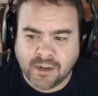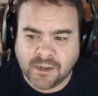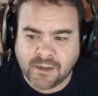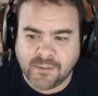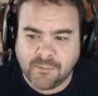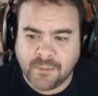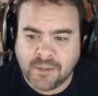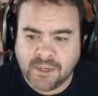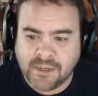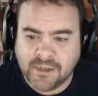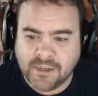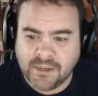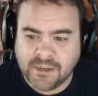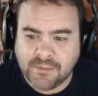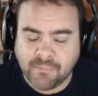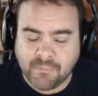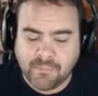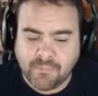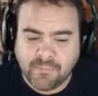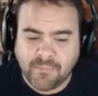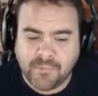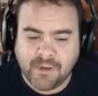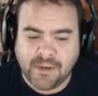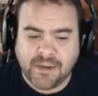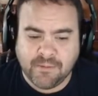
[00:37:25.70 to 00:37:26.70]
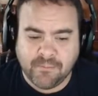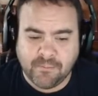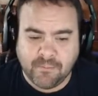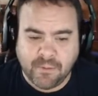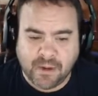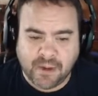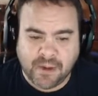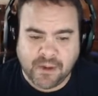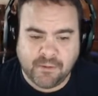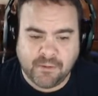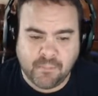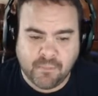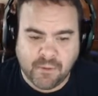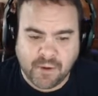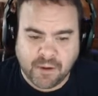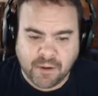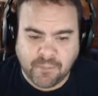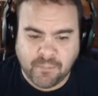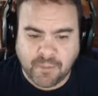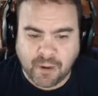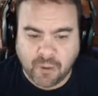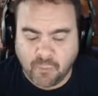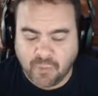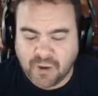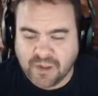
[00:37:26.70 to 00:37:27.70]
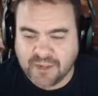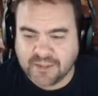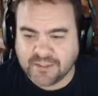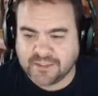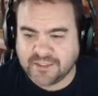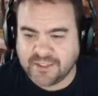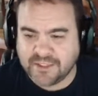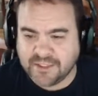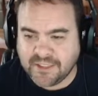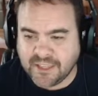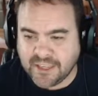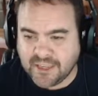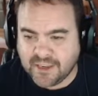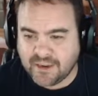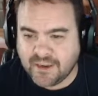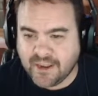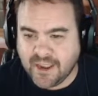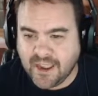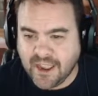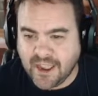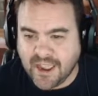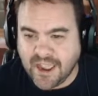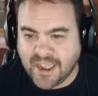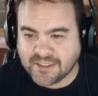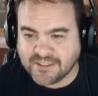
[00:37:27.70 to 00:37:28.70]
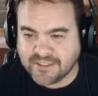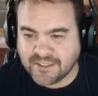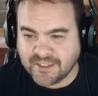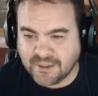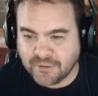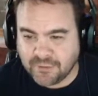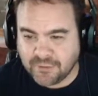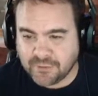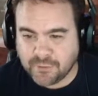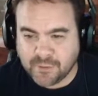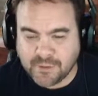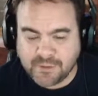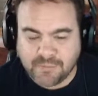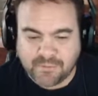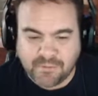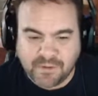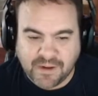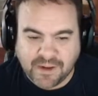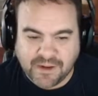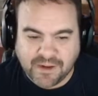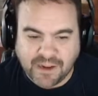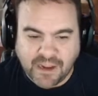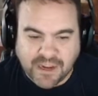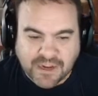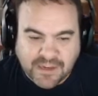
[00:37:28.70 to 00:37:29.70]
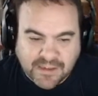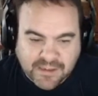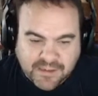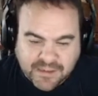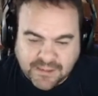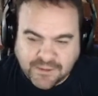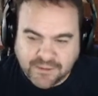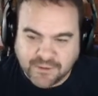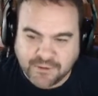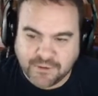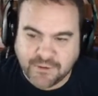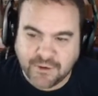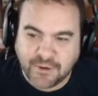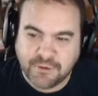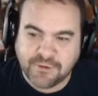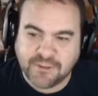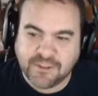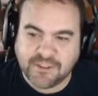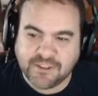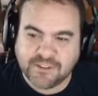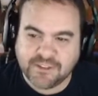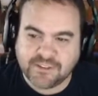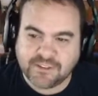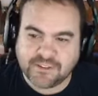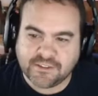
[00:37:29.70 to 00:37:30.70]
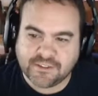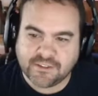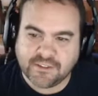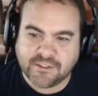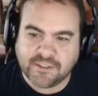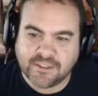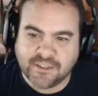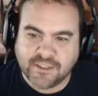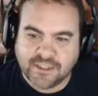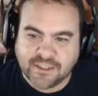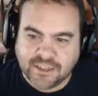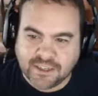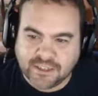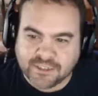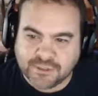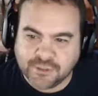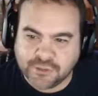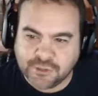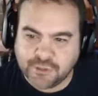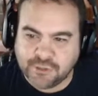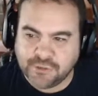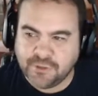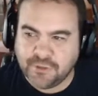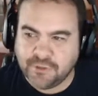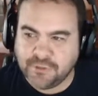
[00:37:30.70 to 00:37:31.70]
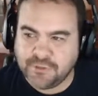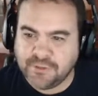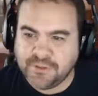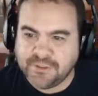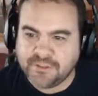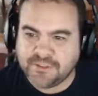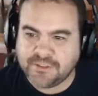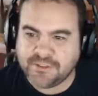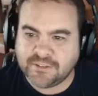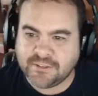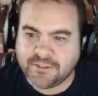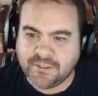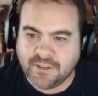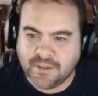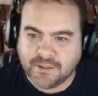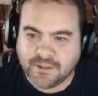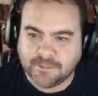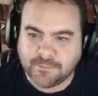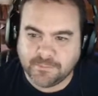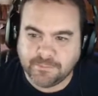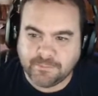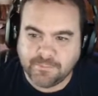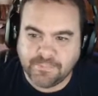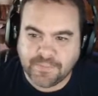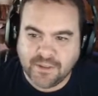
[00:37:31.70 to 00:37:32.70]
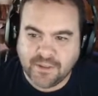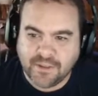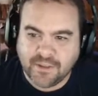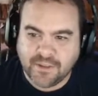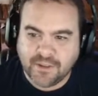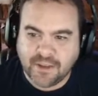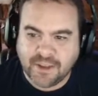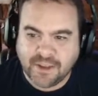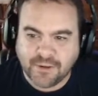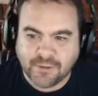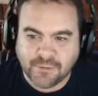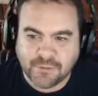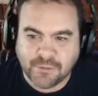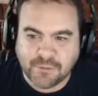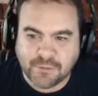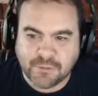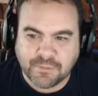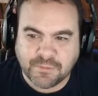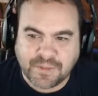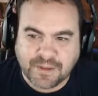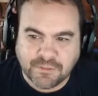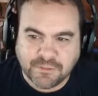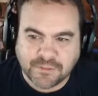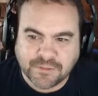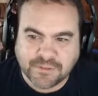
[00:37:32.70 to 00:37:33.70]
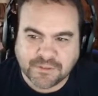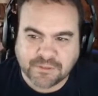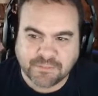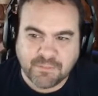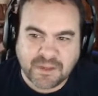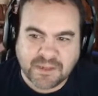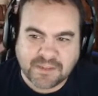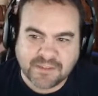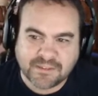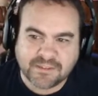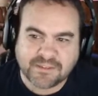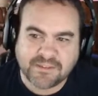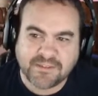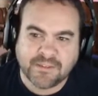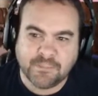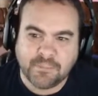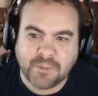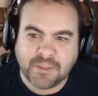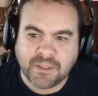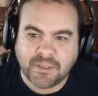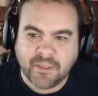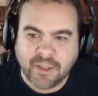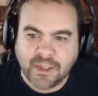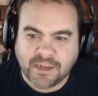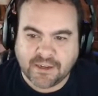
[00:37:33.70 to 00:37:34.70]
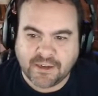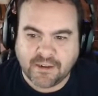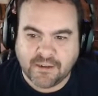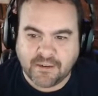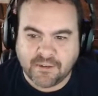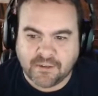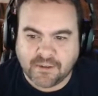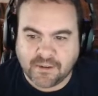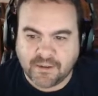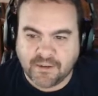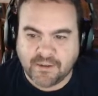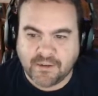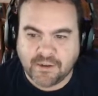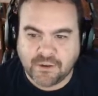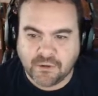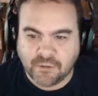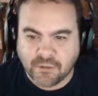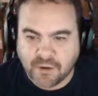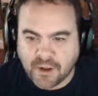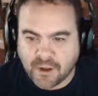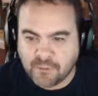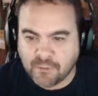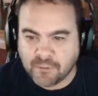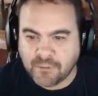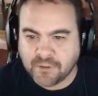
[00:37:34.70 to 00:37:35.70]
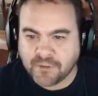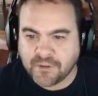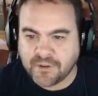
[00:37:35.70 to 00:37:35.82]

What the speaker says: me in my ways. Said that as an Illinois fan, I need to know this, and I should know this. I don't know if that was meant to be like you're not really an